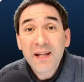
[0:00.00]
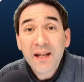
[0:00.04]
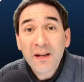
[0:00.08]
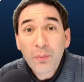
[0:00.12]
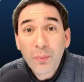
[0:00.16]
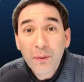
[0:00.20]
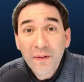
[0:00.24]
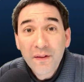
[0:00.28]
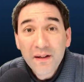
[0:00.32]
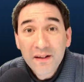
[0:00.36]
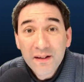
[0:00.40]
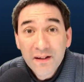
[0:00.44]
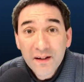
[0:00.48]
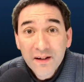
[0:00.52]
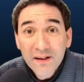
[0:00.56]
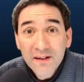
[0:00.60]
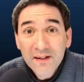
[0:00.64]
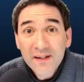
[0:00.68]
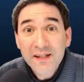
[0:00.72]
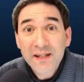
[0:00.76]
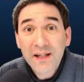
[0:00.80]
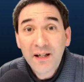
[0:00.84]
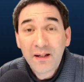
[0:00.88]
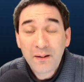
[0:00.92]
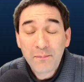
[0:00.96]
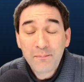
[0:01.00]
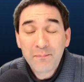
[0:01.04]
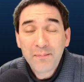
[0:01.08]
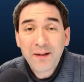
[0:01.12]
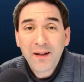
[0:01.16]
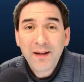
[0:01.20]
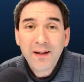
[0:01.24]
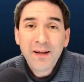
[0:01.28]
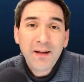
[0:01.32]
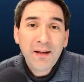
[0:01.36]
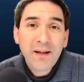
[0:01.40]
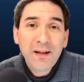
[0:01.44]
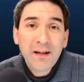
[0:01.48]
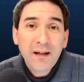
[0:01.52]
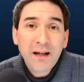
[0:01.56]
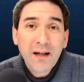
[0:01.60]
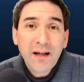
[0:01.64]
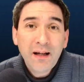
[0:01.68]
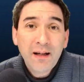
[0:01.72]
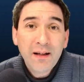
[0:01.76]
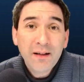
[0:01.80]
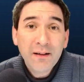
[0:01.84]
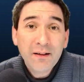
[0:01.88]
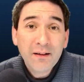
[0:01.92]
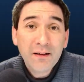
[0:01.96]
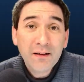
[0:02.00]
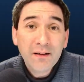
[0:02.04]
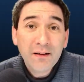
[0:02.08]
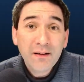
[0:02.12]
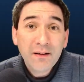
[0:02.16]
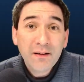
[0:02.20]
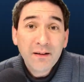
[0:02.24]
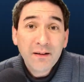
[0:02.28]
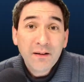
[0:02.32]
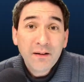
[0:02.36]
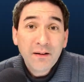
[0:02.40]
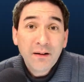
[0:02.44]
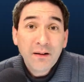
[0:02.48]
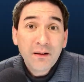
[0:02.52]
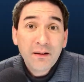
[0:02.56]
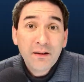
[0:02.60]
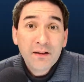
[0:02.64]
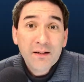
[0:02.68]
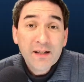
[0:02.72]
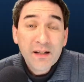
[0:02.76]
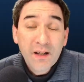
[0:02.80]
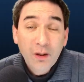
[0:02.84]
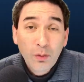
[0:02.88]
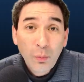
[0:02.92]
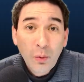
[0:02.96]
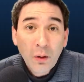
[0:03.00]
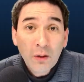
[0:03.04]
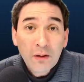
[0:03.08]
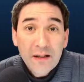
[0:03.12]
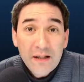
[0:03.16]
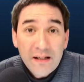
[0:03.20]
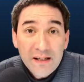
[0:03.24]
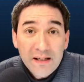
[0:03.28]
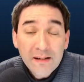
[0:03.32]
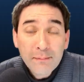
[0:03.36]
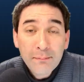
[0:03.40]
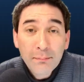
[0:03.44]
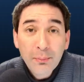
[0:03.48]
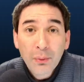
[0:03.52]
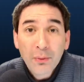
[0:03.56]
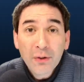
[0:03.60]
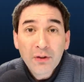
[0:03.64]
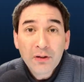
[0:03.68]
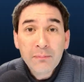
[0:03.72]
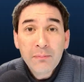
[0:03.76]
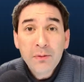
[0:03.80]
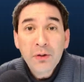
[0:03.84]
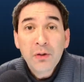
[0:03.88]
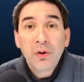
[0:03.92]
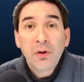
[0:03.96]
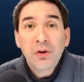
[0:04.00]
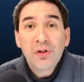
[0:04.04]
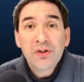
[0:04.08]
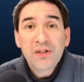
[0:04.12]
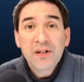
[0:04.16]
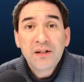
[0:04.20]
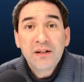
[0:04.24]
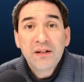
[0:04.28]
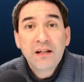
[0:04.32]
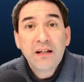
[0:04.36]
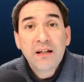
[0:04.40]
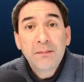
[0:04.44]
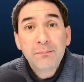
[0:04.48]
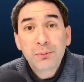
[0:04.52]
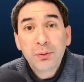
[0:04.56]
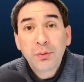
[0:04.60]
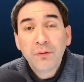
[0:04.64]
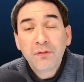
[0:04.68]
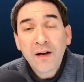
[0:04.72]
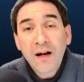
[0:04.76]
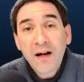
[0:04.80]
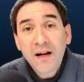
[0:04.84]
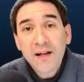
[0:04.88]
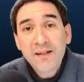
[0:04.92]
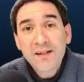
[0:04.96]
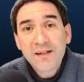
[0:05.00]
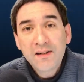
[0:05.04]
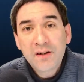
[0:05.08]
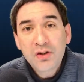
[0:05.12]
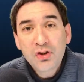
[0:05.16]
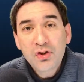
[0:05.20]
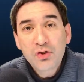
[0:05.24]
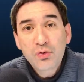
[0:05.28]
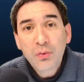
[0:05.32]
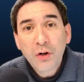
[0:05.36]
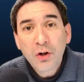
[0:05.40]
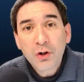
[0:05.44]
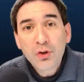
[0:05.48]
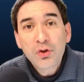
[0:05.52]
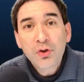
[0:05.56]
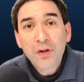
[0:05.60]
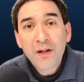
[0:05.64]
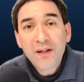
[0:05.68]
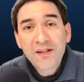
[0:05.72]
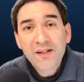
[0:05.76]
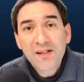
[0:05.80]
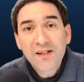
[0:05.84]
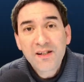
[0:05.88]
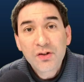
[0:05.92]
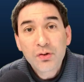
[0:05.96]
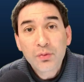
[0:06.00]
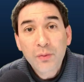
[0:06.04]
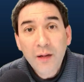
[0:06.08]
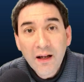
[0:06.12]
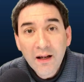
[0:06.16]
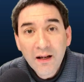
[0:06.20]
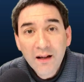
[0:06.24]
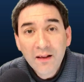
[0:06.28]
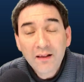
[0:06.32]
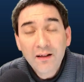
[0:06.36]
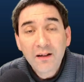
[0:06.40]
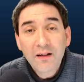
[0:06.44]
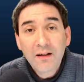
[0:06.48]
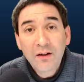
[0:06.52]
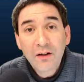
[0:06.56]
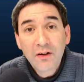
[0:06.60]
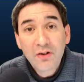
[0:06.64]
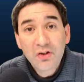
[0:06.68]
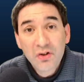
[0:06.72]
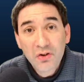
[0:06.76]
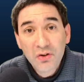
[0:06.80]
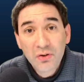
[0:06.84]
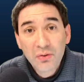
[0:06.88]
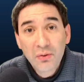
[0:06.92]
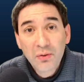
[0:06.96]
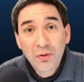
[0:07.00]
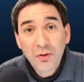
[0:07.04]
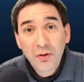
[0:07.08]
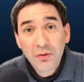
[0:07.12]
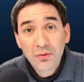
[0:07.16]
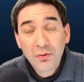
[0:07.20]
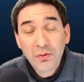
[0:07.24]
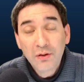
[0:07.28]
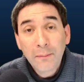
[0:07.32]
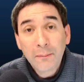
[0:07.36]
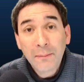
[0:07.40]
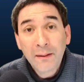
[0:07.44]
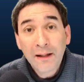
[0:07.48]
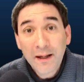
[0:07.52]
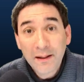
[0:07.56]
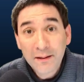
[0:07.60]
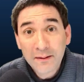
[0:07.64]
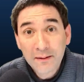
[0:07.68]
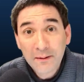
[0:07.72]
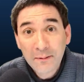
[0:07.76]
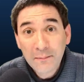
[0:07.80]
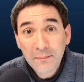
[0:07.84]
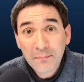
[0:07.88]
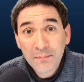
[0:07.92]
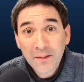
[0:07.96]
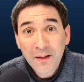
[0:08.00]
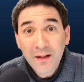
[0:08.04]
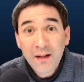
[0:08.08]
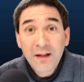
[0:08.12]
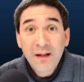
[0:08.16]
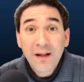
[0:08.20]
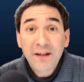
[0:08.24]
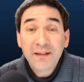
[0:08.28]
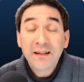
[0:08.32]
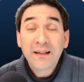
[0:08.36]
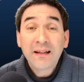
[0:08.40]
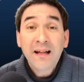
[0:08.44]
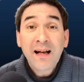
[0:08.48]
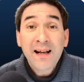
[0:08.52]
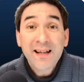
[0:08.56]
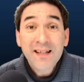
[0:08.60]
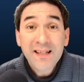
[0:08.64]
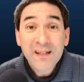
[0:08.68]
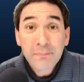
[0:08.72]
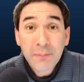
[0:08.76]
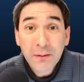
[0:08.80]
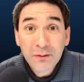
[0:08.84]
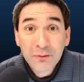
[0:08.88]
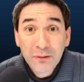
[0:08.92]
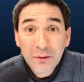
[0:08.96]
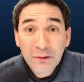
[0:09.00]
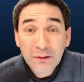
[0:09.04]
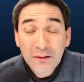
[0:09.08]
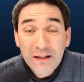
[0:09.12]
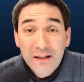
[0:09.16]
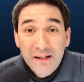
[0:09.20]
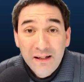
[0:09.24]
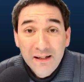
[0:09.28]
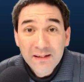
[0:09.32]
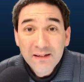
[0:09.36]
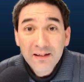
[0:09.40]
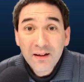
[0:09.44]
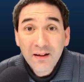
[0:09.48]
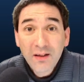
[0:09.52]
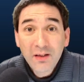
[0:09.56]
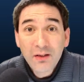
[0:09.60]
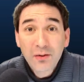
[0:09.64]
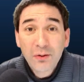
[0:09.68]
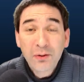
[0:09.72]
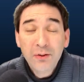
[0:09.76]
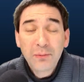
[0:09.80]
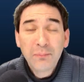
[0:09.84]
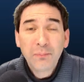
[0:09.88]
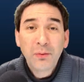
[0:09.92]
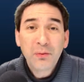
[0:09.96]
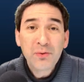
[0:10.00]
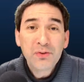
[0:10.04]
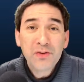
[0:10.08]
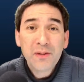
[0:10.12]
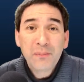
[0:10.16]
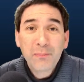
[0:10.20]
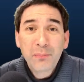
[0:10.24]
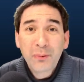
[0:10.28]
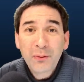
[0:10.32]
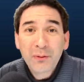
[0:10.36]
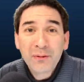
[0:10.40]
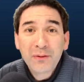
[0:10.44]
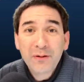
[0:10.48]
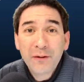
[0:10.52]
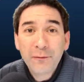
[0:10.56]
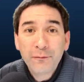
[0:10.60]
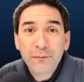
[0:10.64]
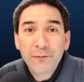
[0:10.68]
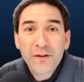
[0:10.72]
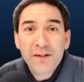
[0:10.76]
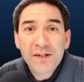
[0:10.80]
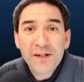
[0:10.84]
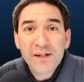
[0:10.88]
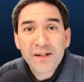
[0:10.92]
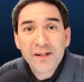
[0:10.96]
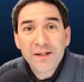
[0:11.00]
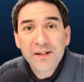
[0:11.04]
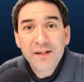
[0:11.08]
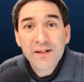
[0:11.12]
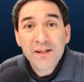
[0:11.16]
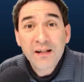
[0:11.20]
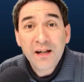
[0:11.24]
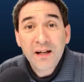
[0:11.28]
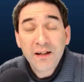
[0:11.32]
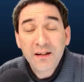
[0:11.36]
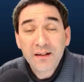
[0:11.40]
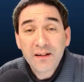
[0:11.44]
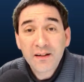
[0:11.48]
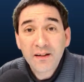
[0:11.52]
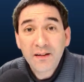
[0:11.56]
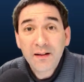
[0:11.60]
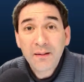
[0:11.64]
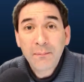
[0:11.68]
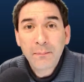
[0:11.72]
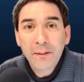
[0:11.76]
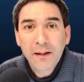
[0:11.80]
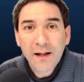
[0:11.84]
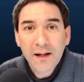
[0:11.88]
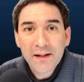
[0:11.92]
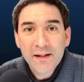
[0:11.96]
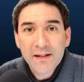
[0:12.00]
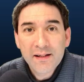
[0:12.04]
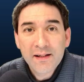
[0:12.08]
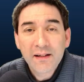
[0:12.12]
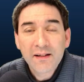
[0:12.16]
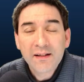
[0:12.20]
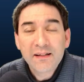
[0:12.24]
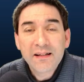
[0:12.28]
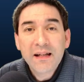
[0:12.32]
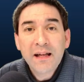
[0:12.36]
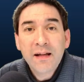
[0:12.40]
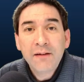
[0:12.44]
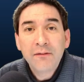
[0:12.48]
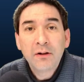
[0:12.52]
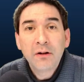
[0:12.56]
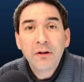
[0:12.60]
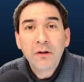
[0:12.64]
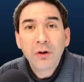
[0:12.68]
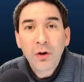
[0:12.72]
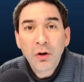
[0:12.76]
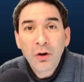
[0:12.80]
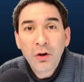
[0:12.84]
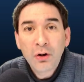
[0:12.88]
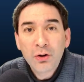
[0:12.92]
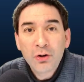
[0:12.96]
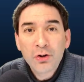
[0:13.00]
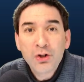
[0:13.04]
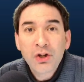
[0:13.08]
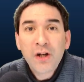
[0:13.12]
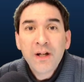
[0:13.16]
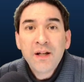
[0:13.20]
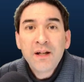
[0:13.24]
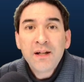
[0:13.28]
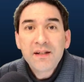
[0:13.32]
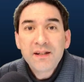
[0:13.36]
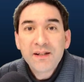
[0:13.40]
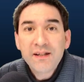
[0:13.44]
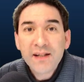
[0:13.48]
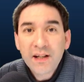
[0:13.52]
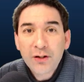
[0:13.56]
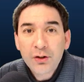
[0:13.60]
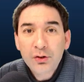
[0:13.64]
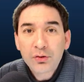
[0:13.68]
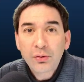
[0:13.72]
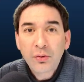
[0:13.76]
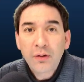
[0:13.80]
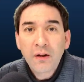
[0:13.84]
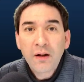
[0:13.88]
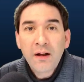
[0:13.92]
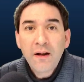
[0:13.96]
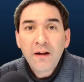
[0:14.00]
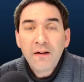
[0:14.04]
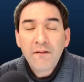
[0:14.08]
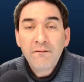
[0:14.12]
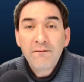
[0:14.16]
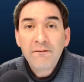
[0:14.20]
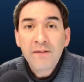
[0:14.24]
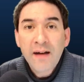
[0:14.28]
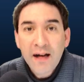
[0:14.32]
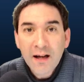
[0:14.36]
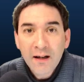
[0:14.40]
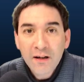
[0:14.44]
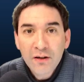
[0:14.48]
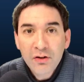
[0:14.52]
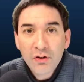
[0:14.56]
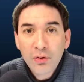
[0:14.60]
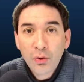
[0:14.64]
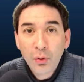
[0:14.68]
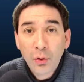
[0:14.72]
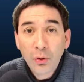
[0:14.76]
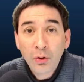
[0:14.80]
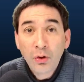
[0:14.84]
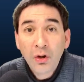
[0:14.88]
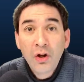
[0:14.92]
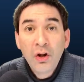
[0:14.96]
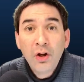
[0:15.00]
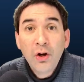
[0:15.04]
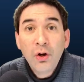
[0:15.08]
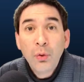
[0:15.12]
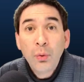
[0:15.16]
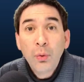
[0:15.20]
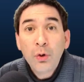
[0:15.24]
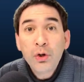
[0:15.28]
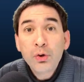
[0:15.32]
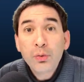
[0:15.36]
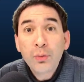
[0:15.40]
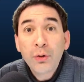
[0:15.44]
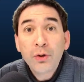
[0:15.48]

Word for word: within the cell. And uh, the cell wall is important because it provides structure and strength uh, to, to the plant. And then last but not least, the third most important difference is, is that uh, the plant cells, they have a large central vacuole, which we're